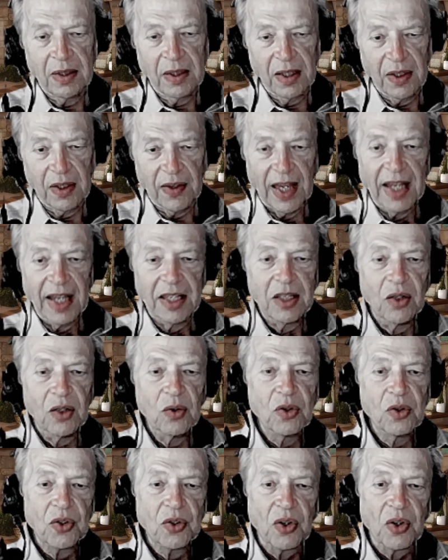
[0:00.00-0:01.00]
that you
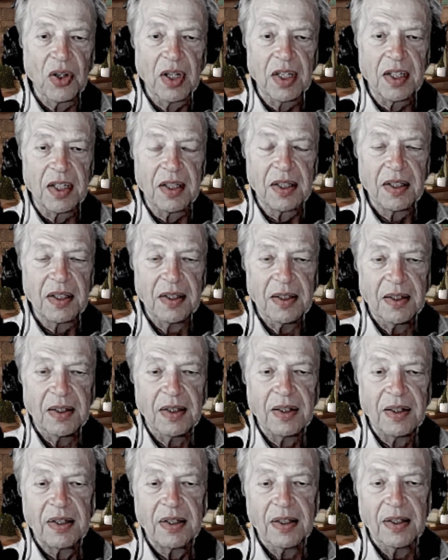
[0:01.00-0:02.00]
should,
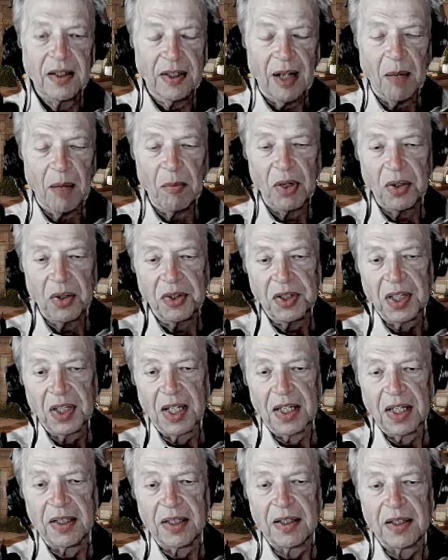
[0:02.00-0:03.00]
number
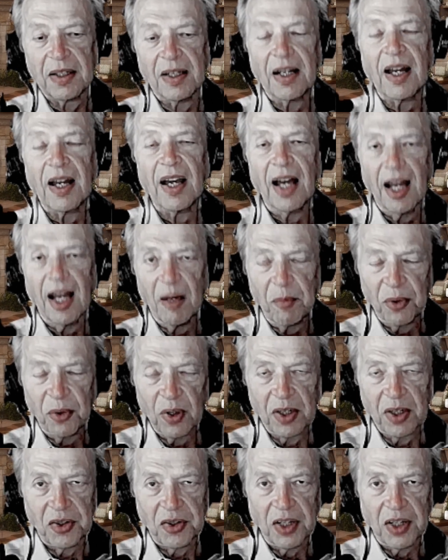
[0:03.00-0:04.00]
10,
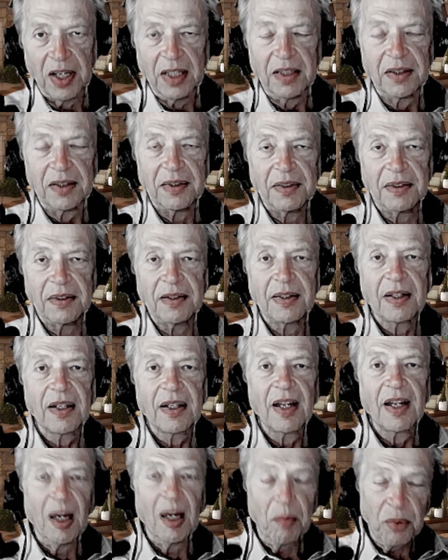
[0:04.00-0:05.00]
appreciate?
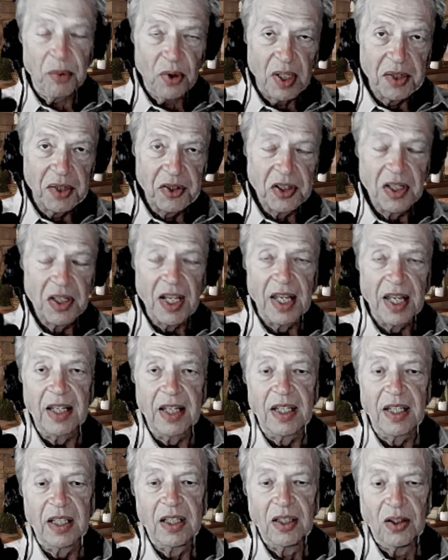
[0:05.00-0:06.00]

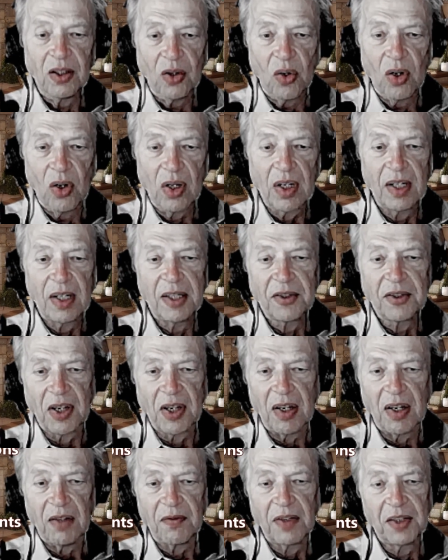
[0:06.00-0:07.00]
Appreciate
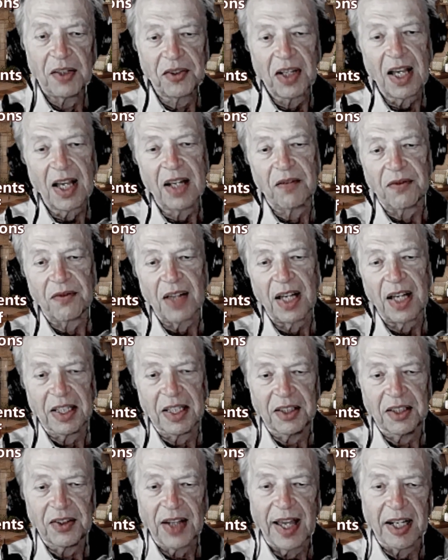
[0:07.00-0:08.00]
yourself. It's kind of like
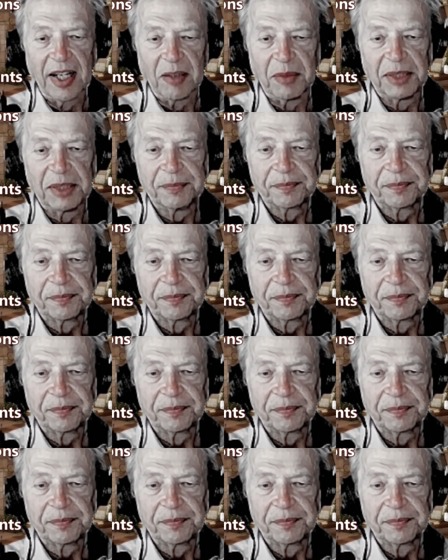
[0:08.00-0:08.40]
entitlement.